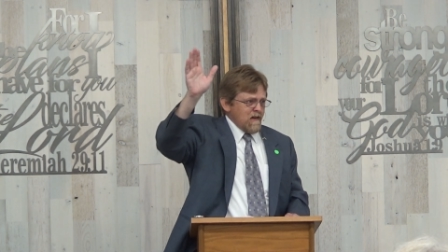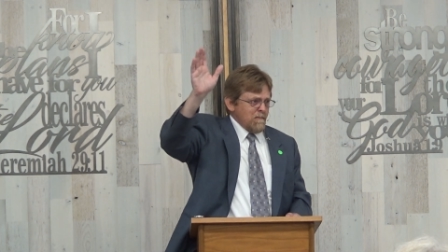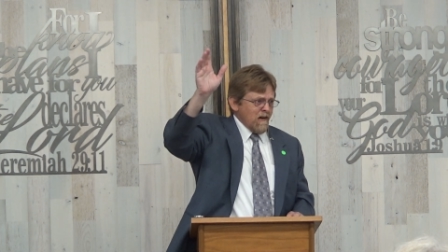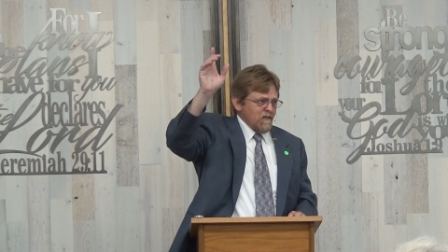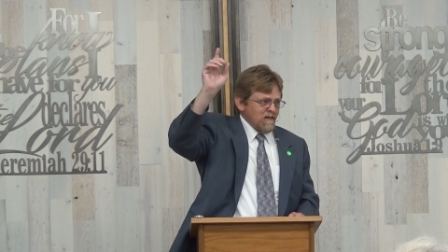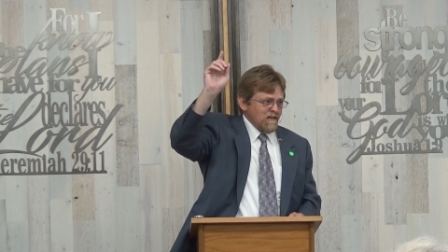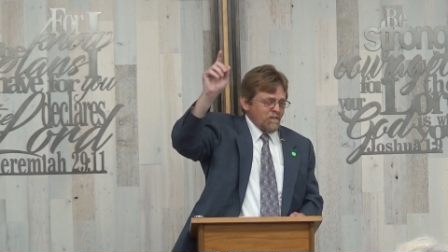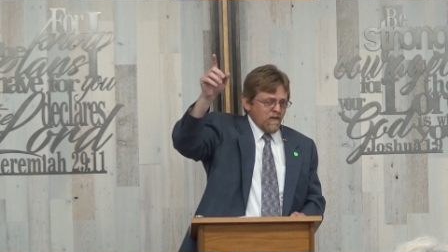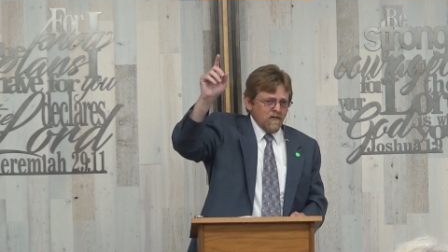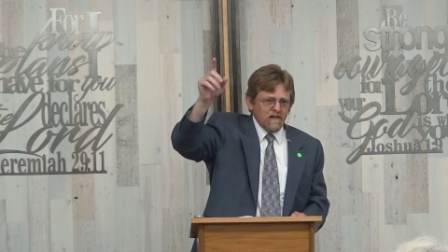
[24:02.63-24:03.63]
came out in the
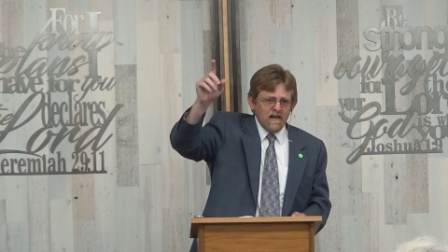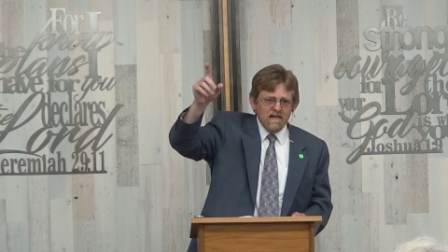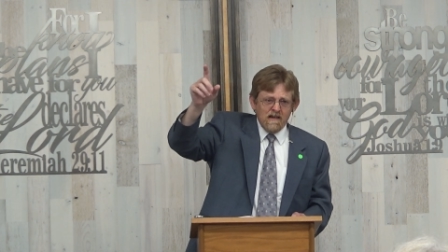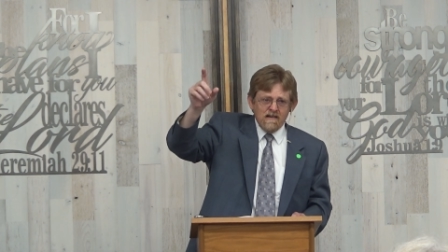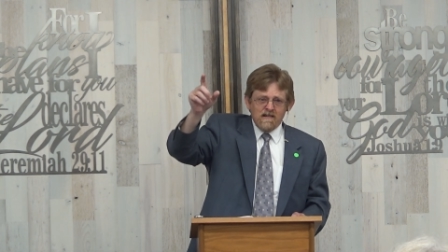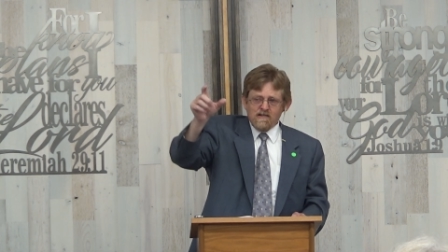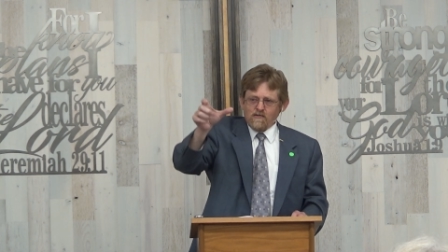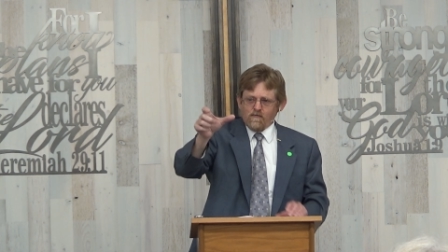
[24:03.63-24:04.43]
very late 80s